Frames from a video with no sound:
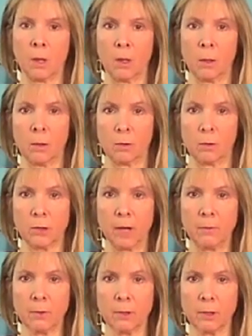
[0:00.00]
Today we're
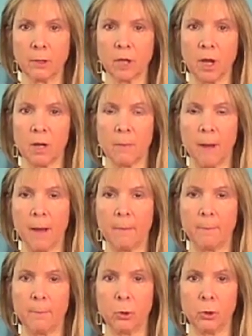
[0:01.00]
going to talk about
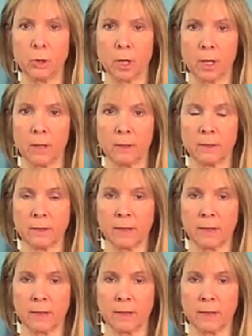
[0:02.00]
mudras